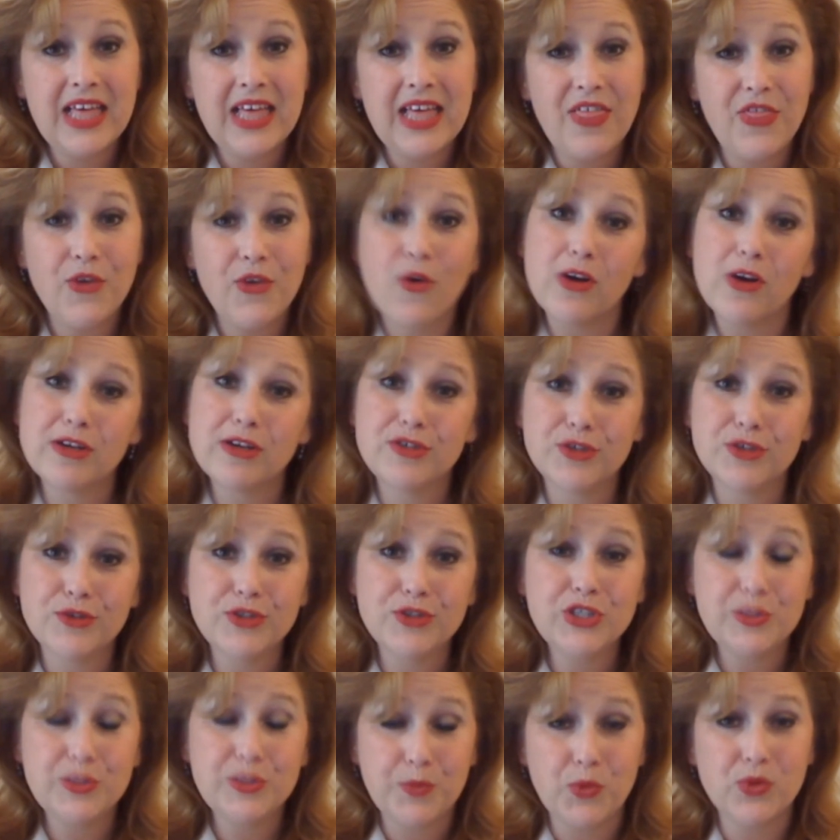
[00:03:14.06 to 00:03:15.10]
There are certain
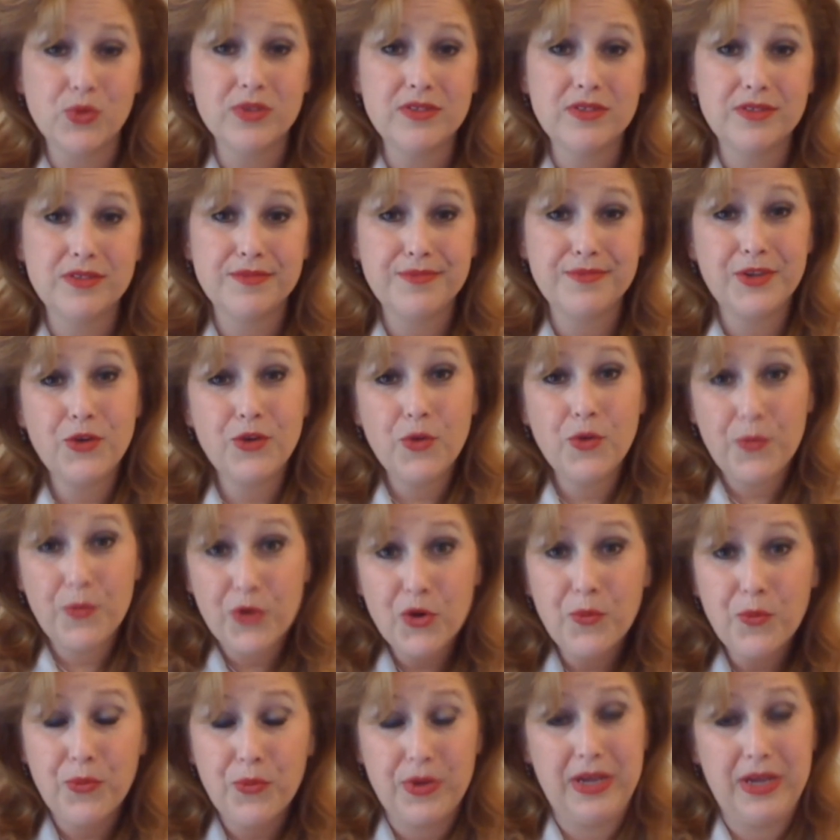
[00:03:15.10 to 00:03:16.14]
sports that are
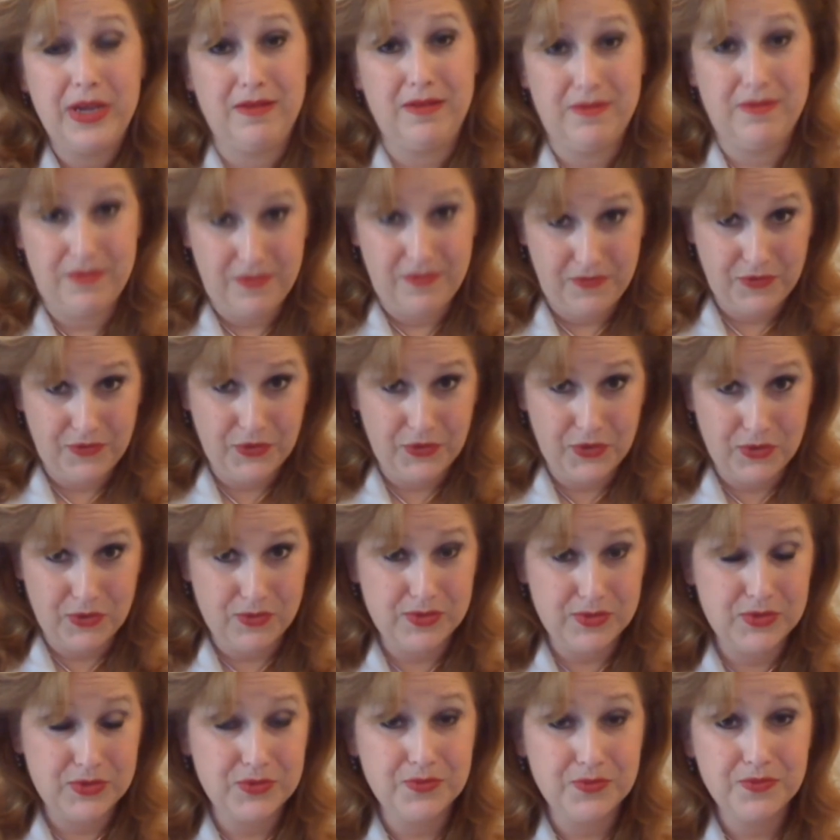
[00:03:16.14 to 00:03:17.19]
appropriate for
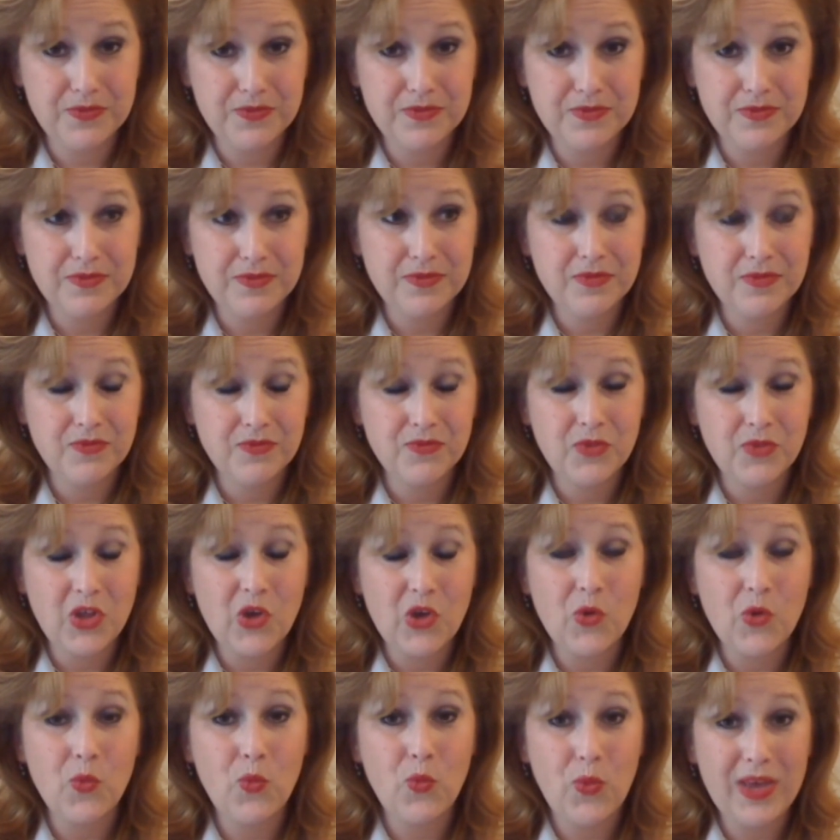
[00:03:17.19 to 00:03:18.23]
those
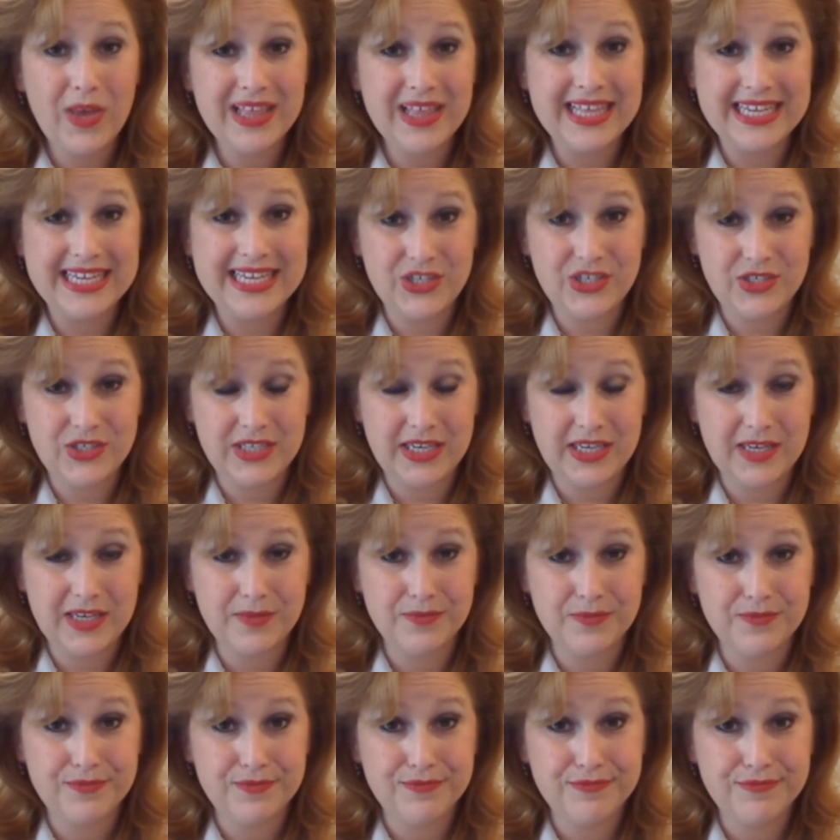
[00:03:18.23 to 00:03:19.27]
with HCM
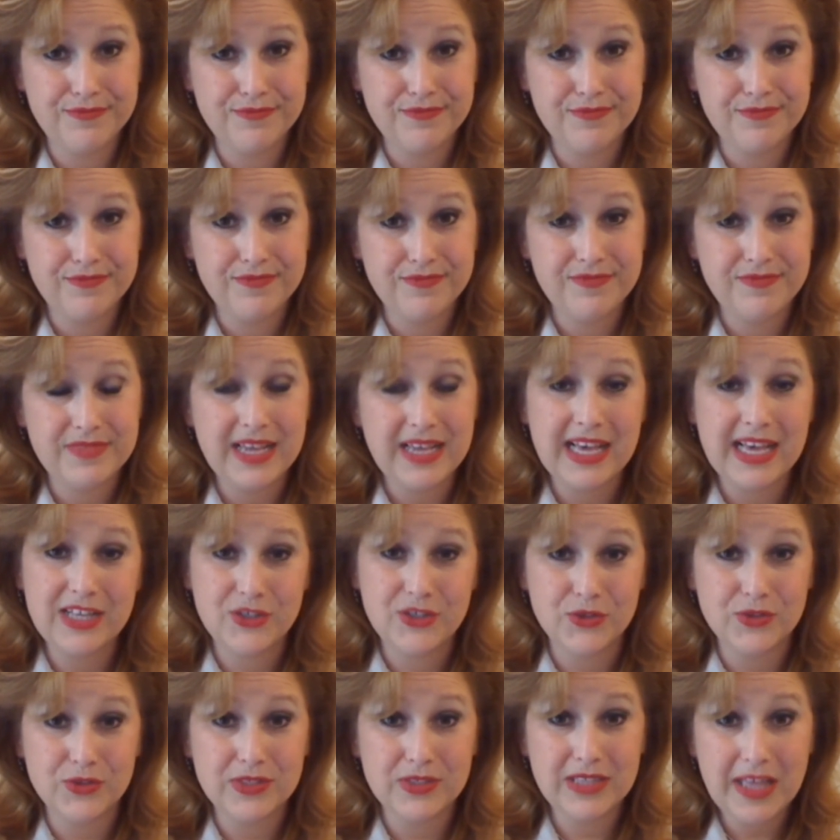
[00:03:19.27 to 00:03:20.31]
at
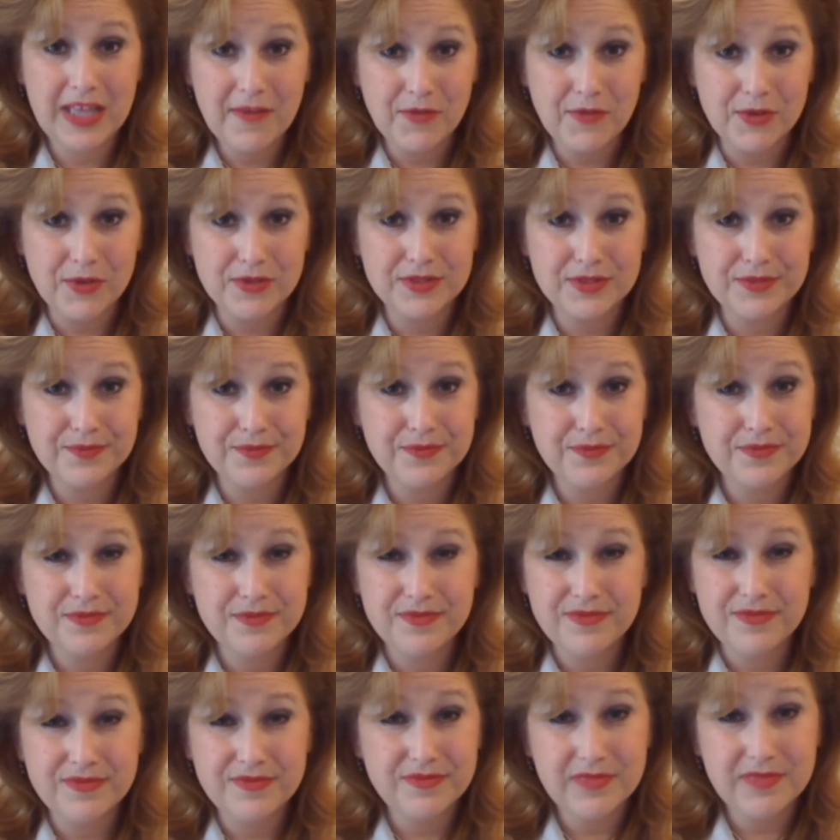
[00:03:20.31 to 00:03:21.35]
certain levels,
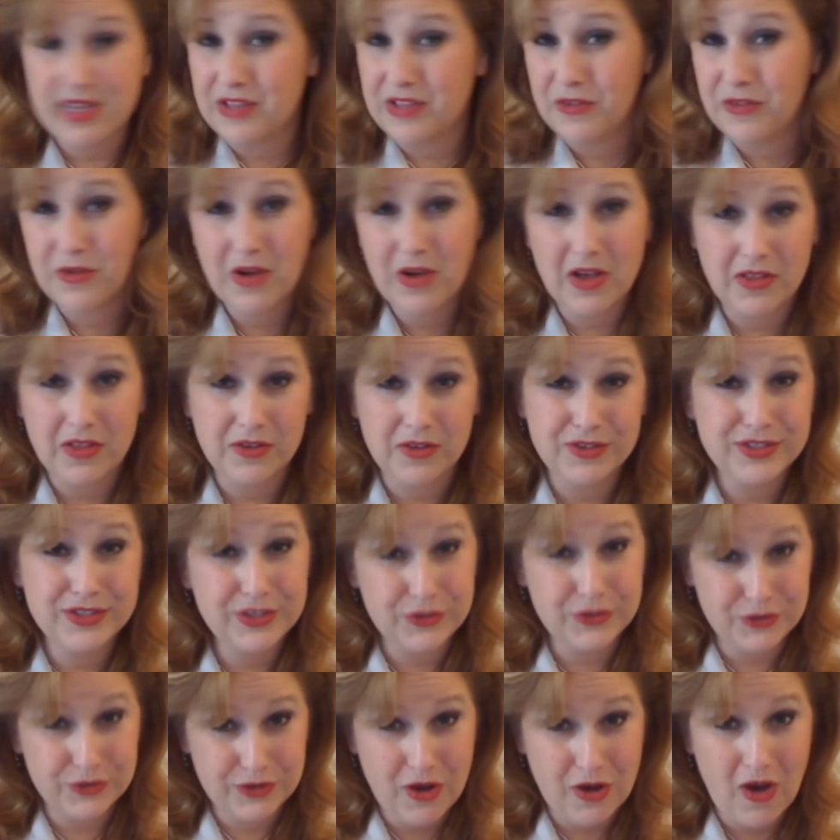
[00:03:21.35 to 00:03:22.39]
and there are others that
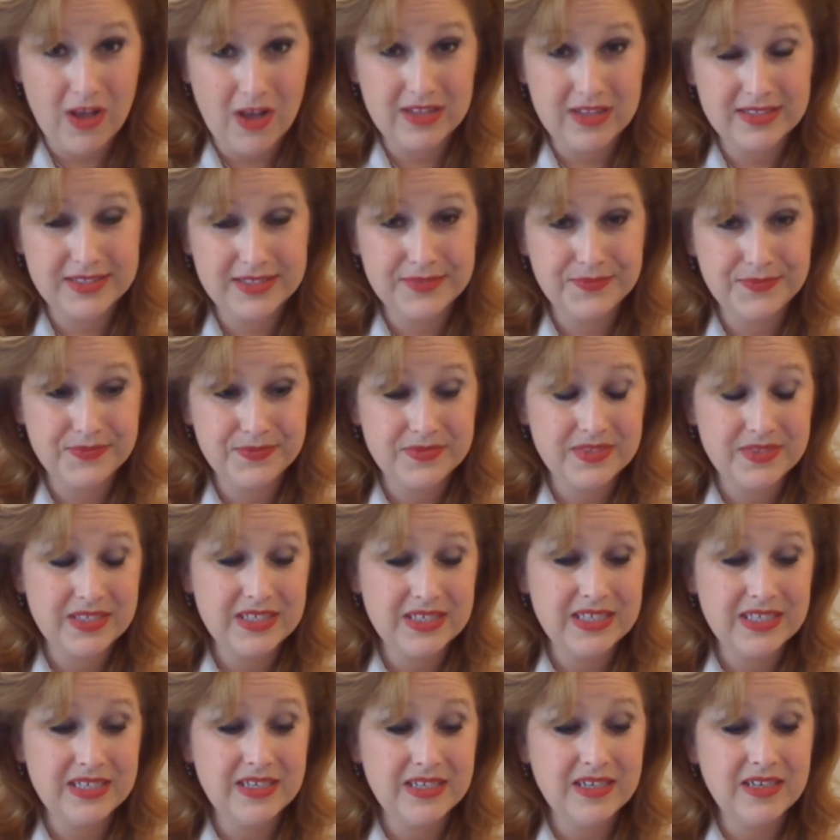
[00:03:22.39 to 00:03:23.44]
are not.
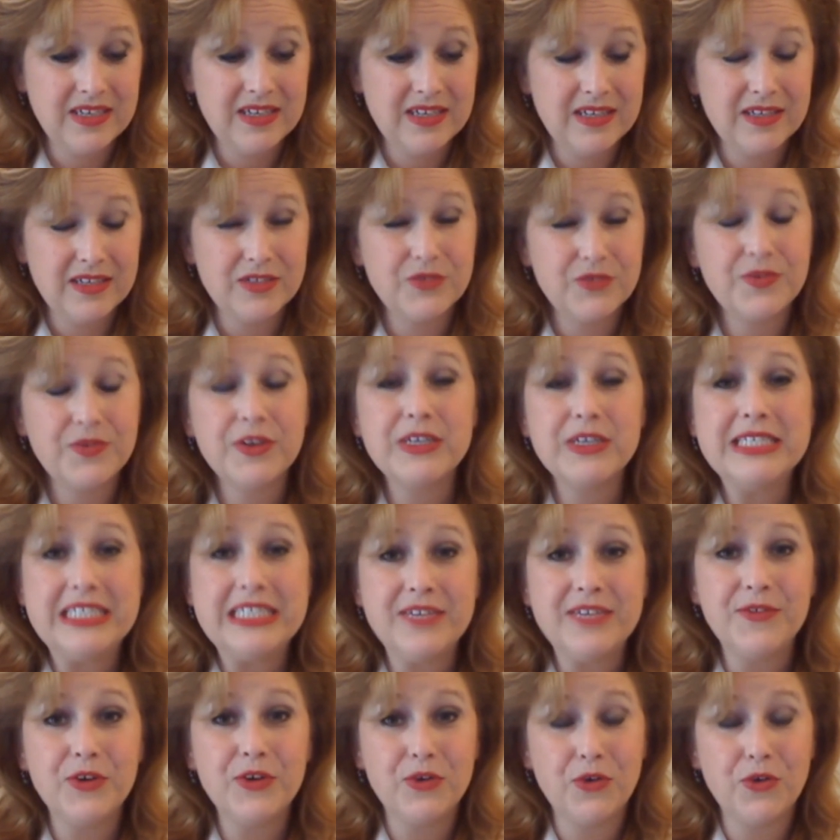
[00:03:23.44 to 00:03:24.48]
It's very
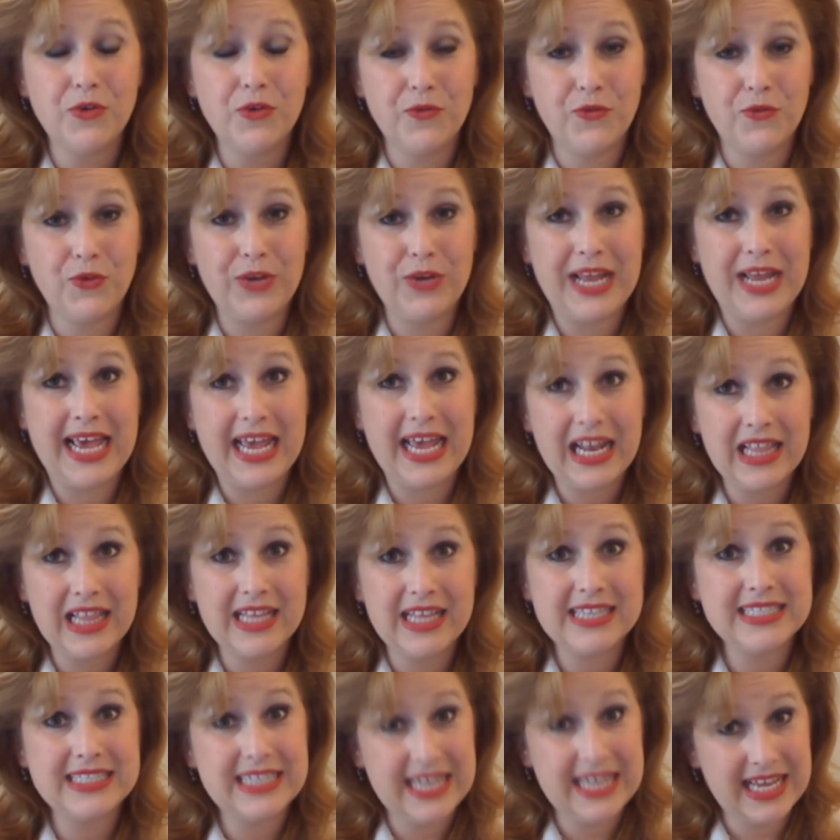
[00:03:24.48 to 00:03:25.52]
difficult for an
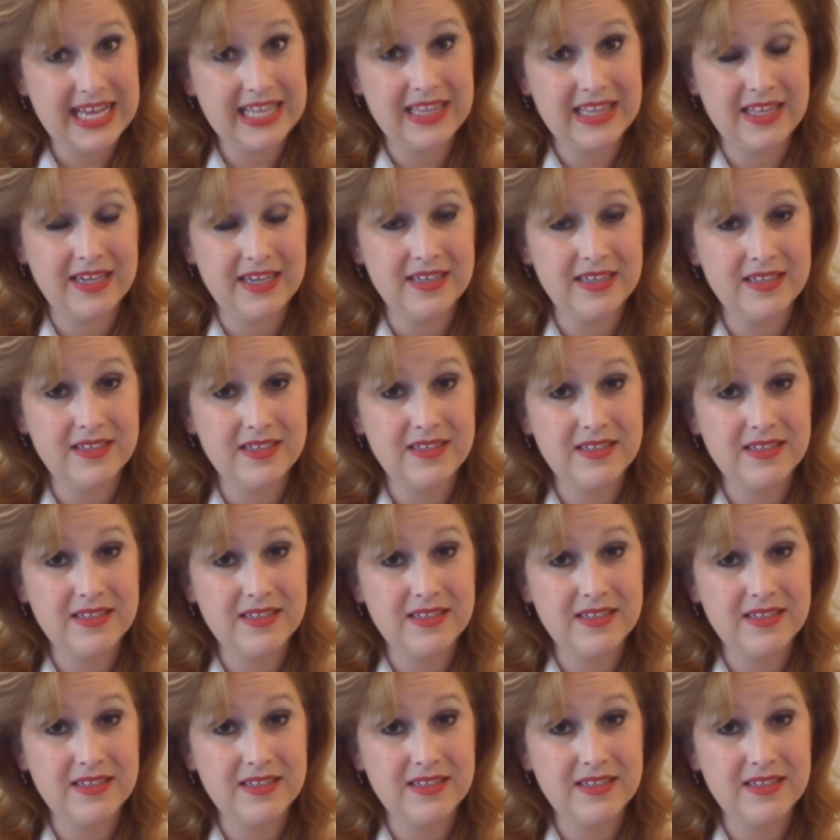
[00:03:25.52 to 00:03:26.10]
adolescent athlete